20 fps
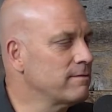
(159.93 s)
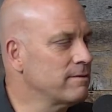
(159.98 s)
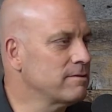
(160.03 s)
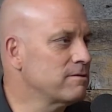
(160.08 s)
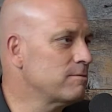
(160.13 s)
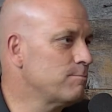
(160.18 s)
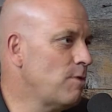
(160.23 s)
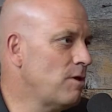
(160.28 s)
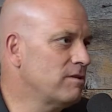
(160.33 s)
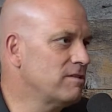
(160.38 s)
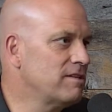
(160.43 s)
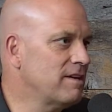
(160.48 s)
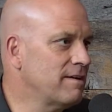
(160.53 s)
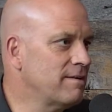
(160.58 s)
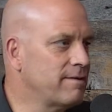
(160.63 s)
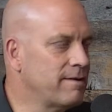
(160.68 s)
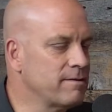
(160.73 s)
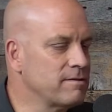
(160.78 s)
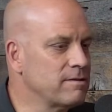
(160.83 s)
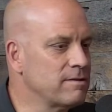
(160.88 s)
a small
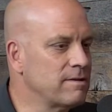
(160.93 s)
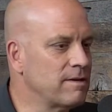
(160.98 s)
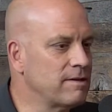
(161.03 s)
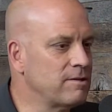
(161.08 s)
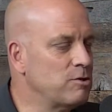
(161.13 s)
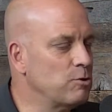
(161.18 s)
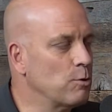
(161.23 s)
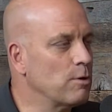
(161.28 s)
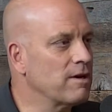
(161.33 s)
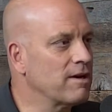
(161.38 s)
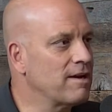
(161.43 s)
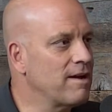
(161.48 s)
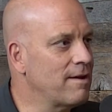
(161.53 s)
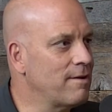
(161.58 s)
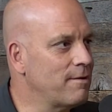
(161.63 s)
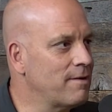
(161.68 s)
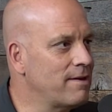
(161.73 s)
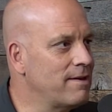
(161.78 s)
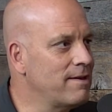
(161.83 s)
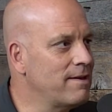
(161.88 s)
town out in York
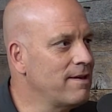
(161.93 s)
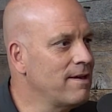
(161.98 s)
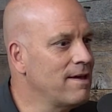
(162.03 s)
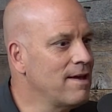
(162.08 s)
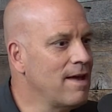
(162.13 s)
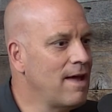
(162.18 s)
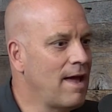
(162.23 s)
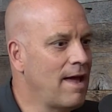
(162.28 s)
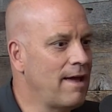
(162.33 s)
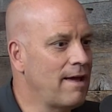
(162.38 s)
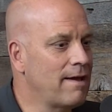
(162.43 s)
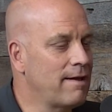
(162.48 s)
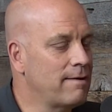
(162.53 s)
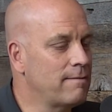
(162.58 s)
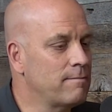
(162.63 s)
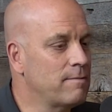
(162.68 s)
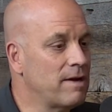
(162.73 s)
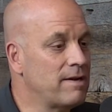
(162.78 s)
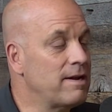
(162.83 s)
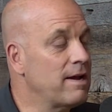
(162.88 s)
County,
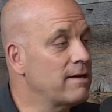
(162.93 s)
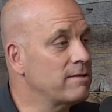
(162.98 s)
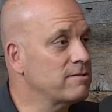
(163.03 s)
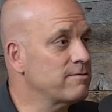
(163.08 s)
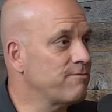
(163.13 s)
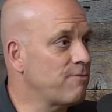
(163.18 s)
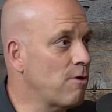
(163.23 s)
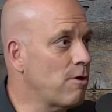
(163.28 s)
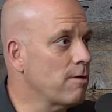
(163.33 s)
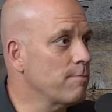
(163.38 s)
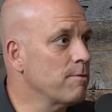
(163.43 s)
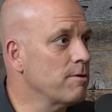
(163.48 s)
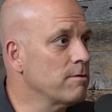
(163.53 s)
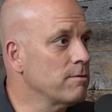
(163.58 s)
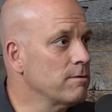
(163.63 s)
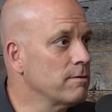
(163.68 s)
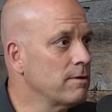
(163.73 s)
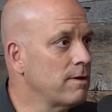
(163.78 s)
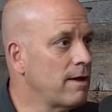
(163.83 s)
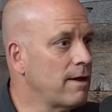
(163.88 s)
and my dad's a farmer.